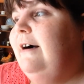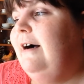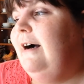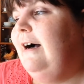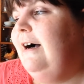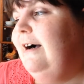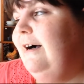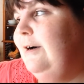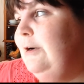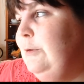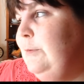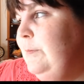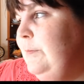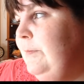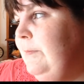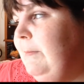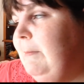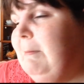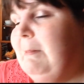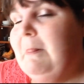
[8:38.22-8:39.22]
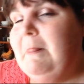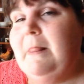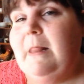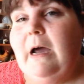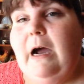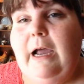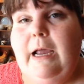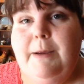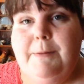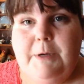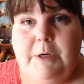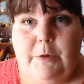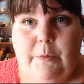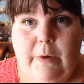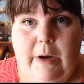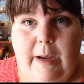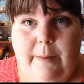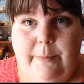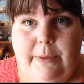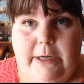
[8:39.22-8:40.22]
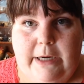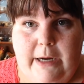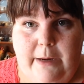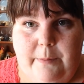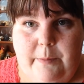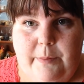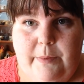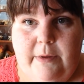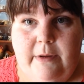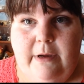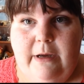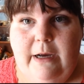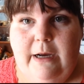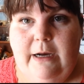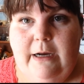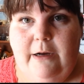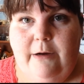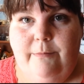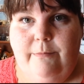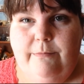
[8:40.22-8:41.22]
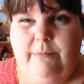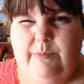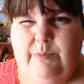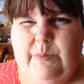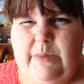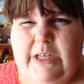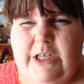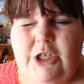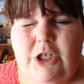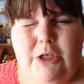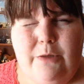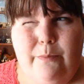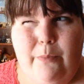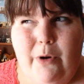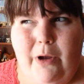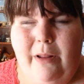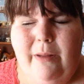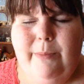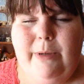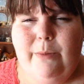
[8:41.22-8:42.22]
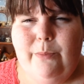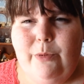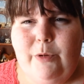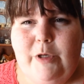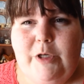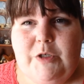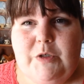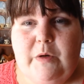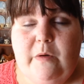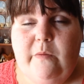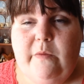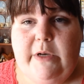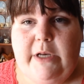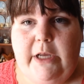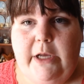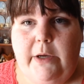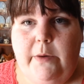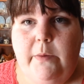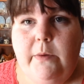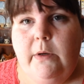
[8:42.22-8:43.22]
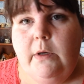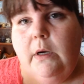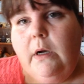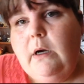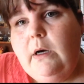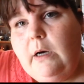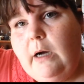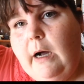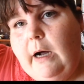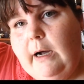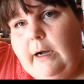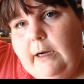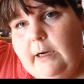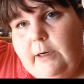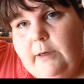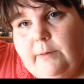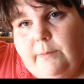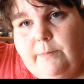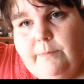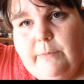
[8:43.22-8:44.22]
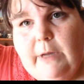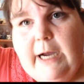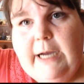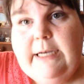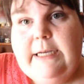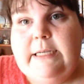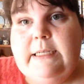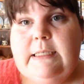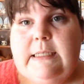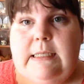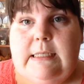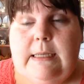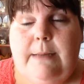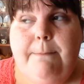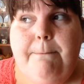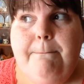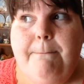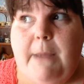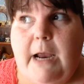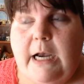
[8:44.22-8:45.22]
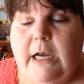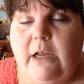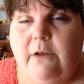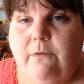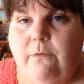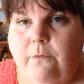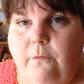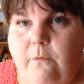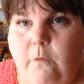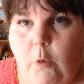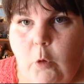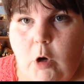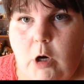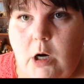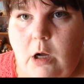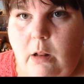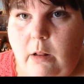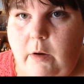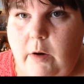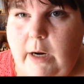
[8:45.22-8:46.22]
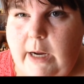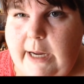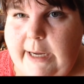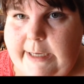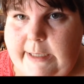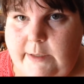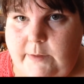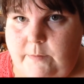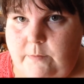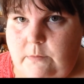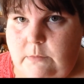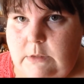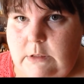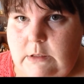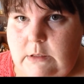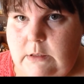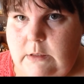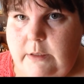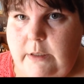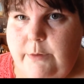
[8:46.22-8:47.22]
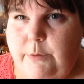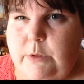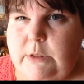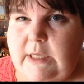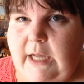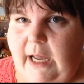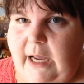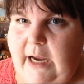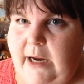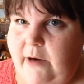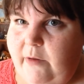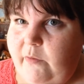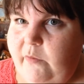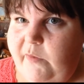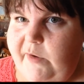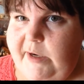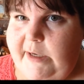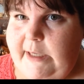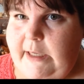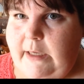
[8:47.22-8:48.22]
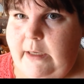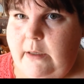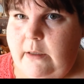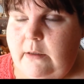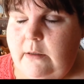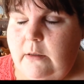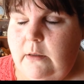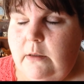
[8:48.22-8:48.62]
Um, I am going to wrap it up. Um, this should probably be a pretty short video. Um, I didn't see many $4 items. It was kind of funny.